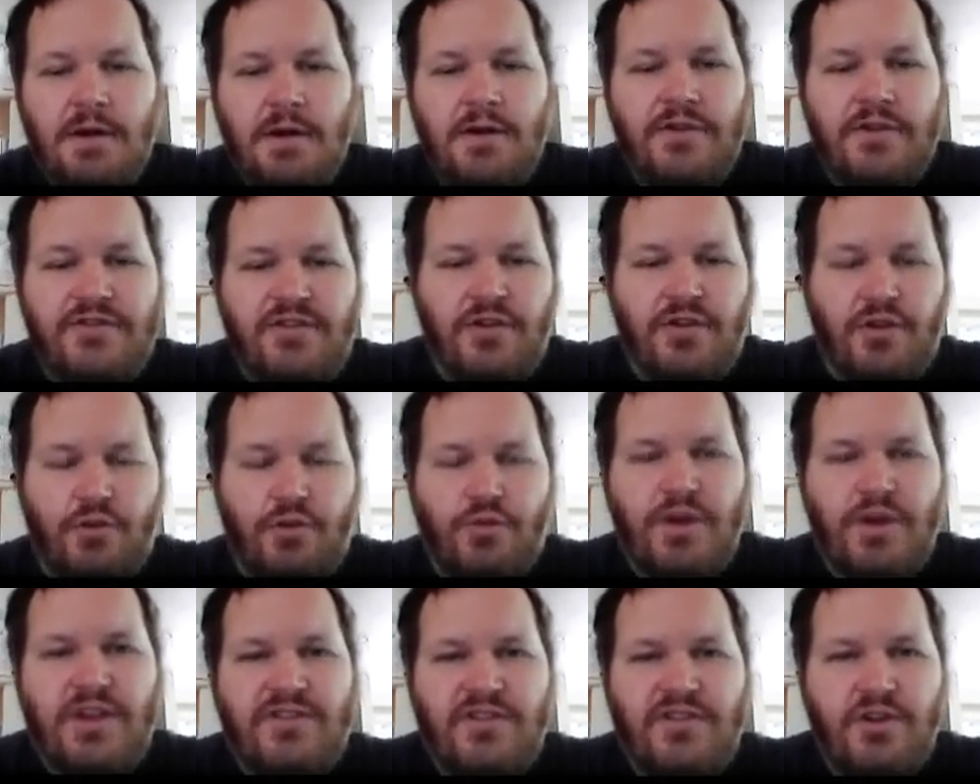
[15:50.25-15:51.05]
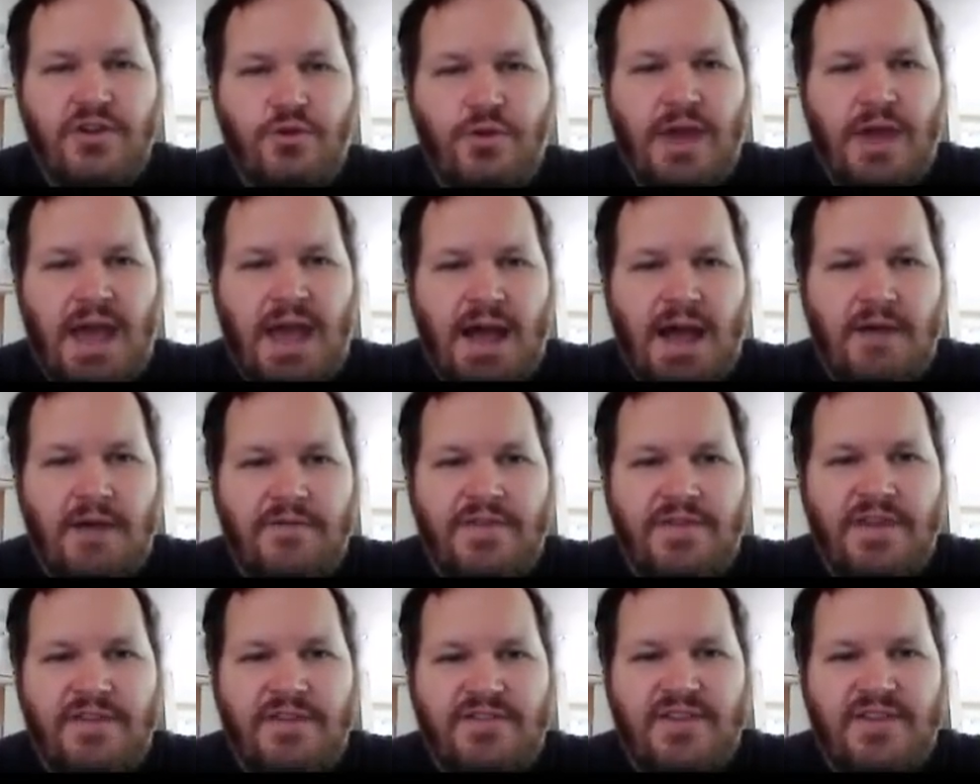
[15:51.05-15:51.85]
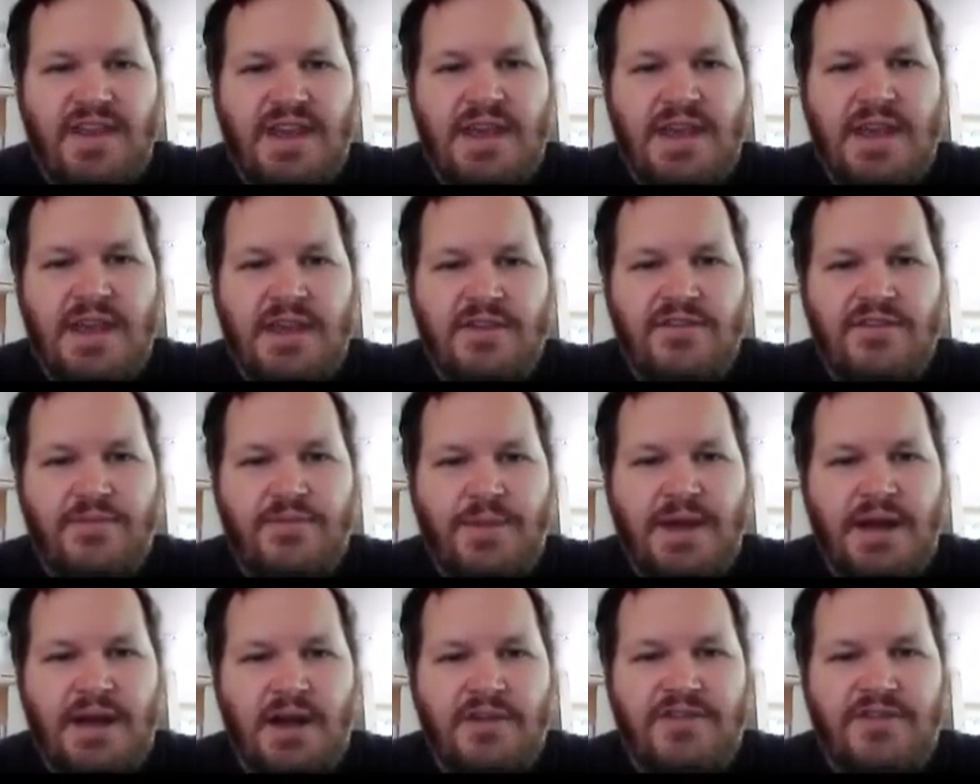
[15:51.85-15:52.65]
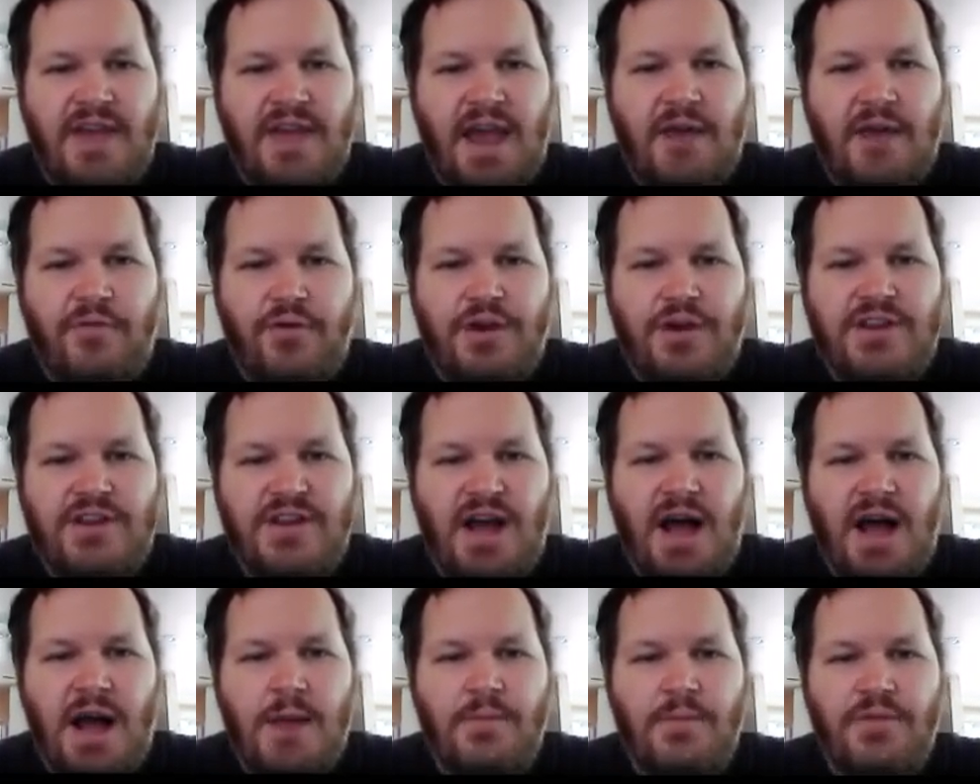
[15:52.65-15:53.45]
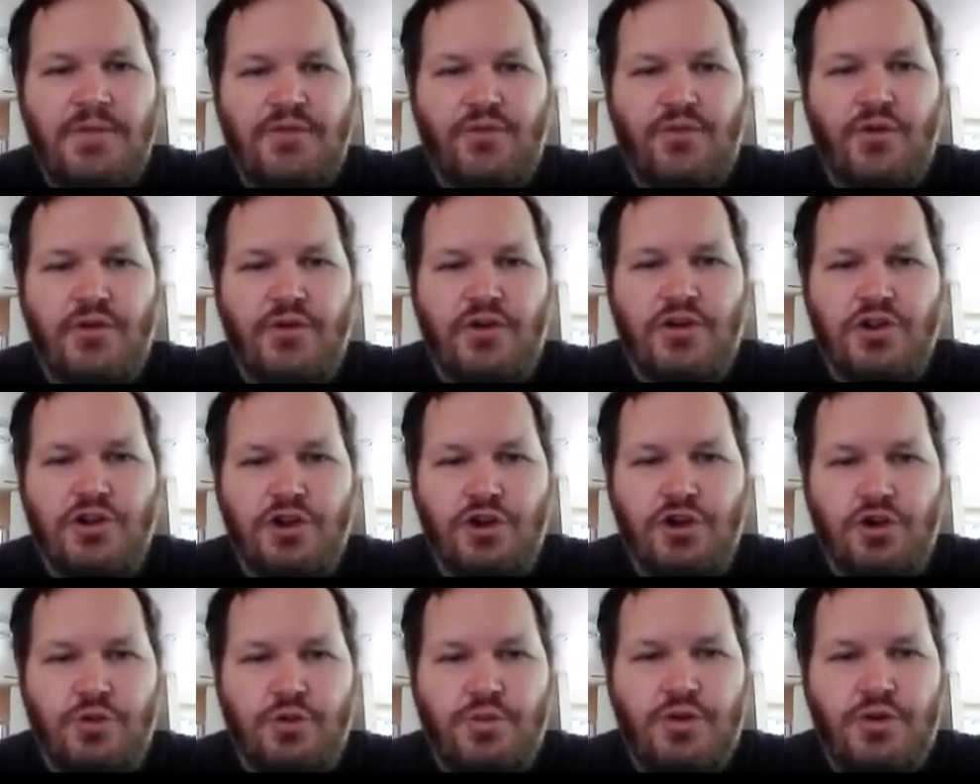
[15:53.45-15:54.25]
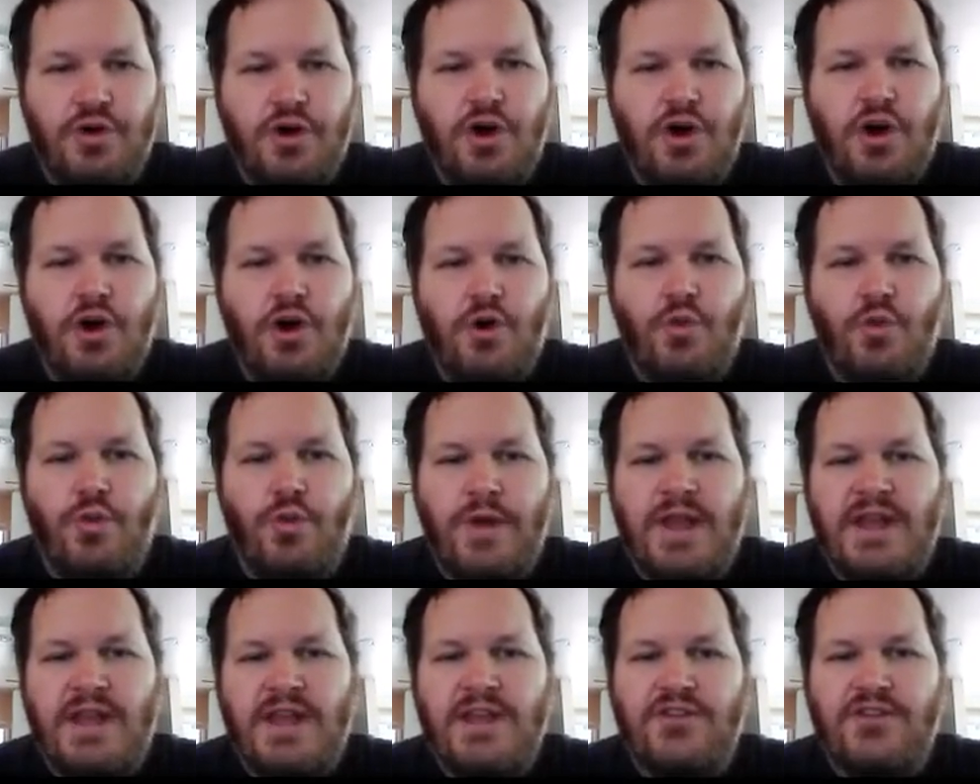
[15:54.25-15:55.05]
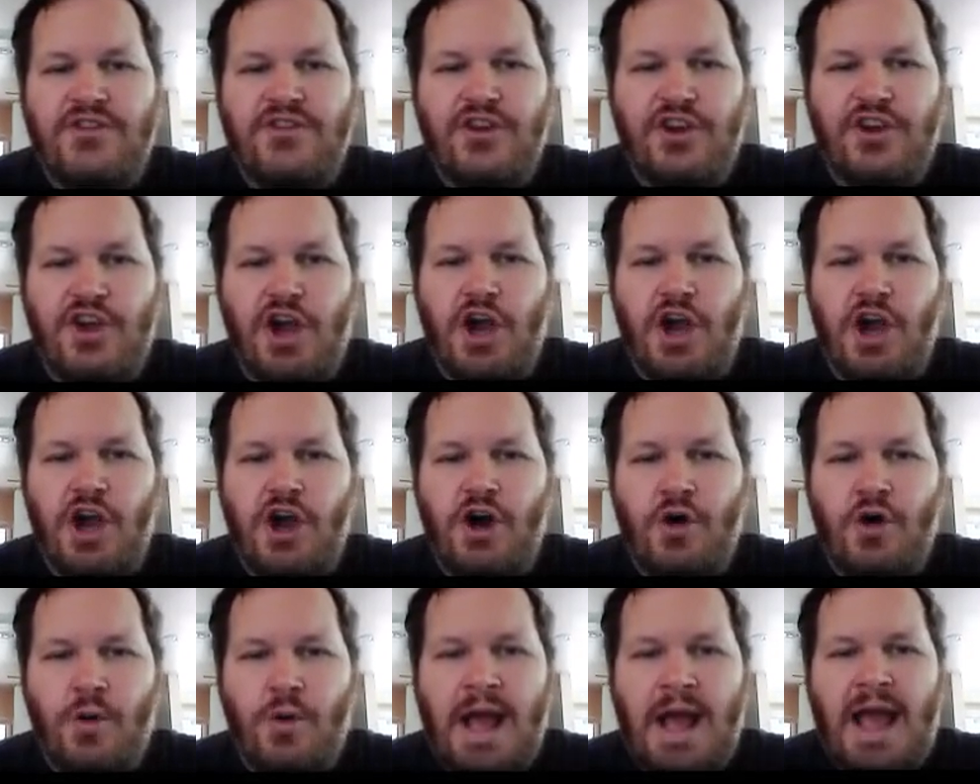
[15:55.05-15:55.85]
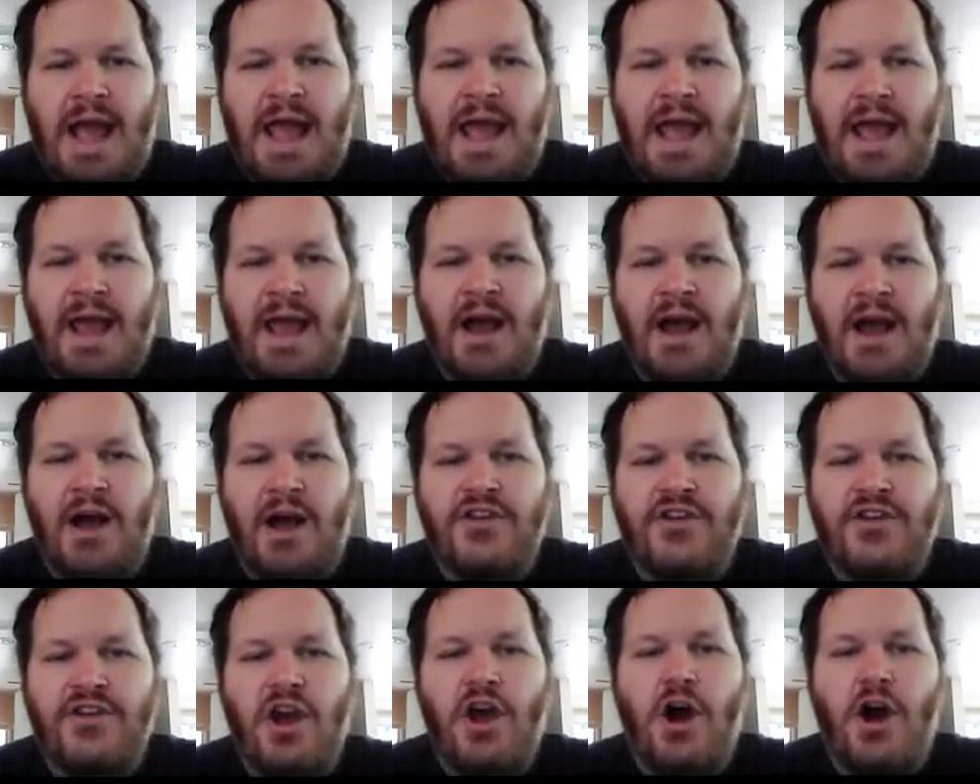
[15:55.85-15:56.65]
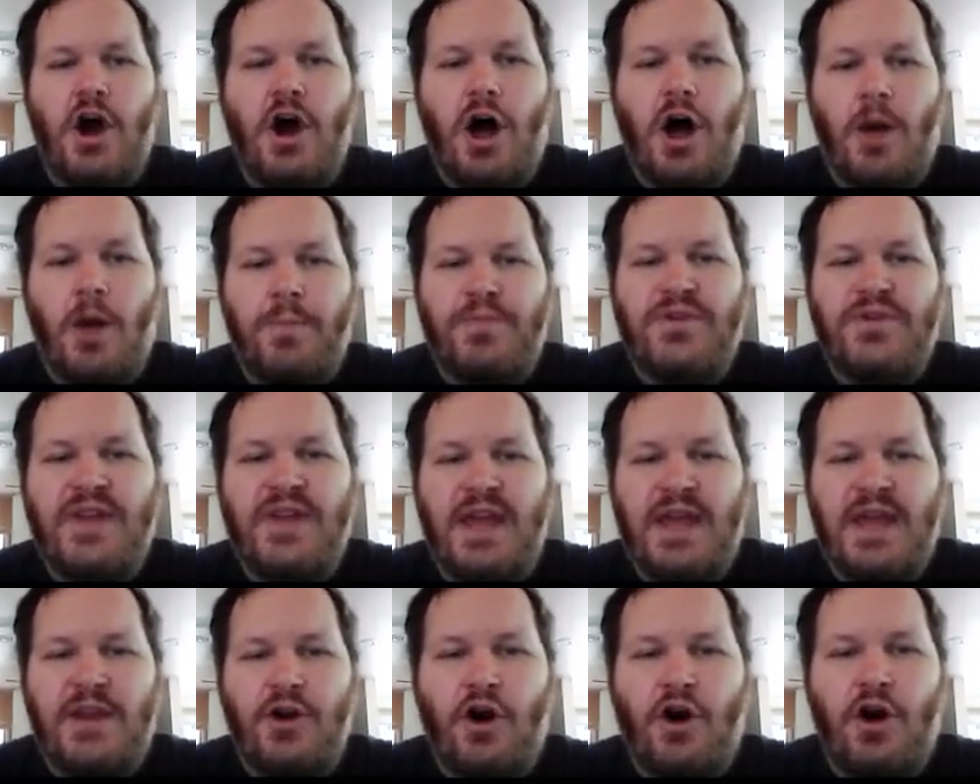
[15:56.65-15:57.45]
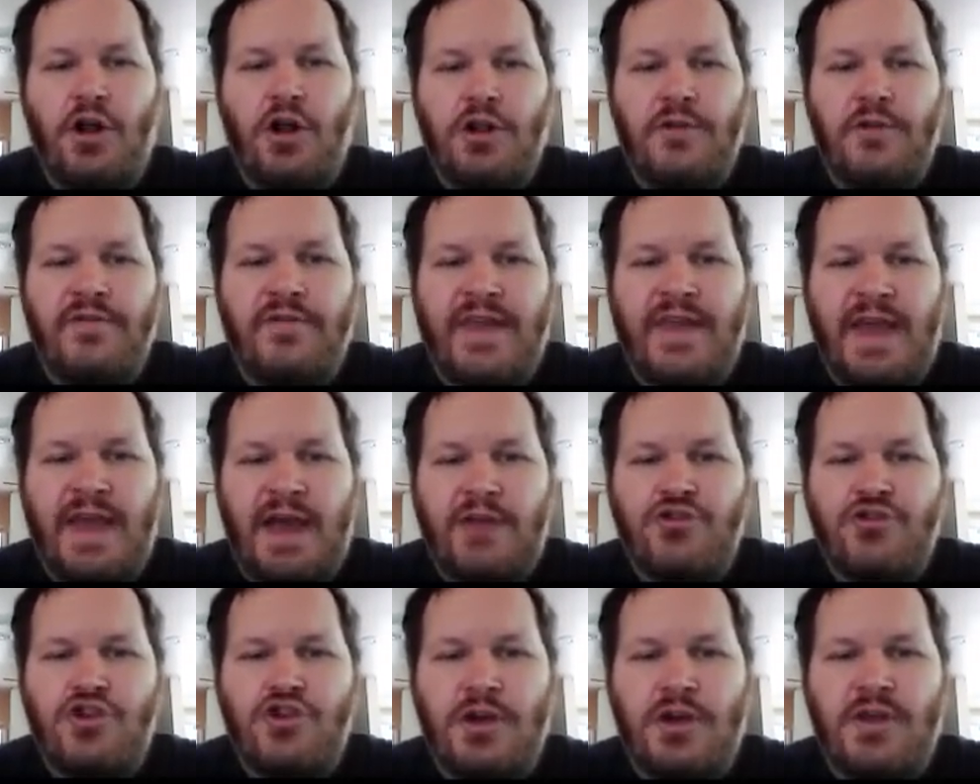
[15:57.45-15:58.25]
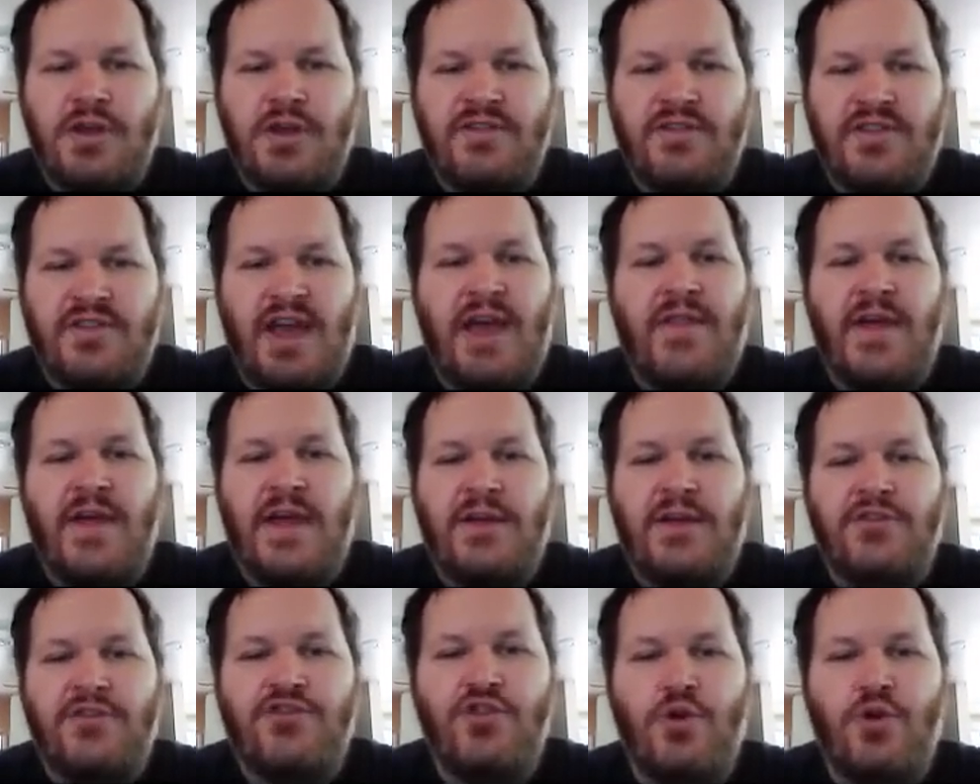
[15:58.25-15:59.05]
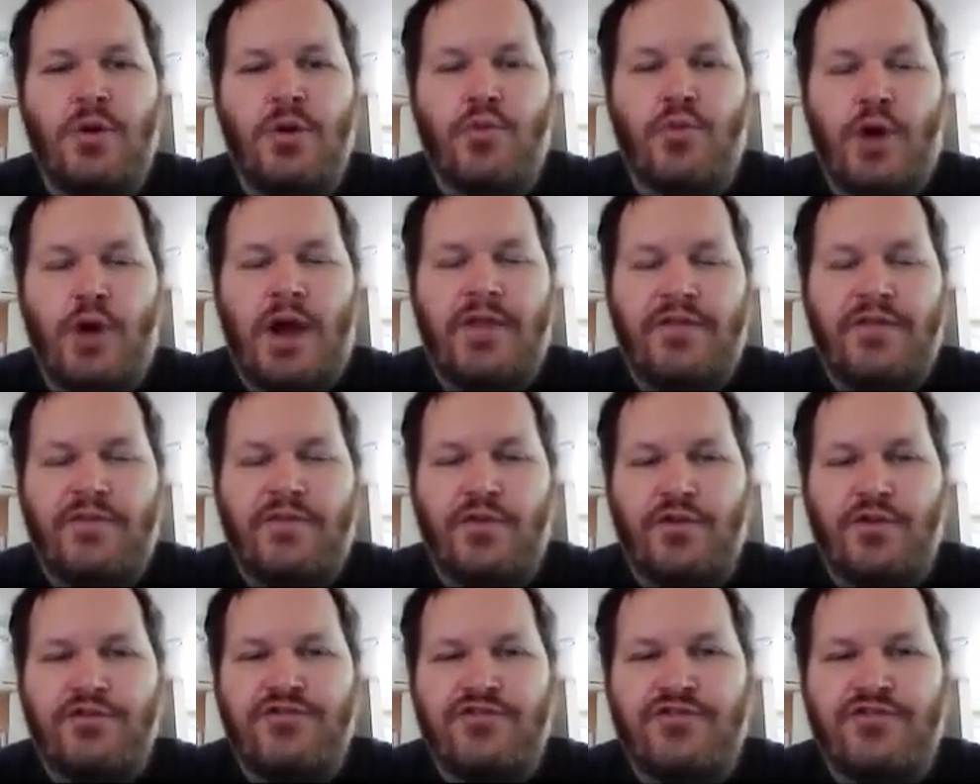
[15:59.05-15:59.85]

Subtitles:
So the reason we have this E is because every time through the loop, we need to go and update all of the edges and then do a breadth first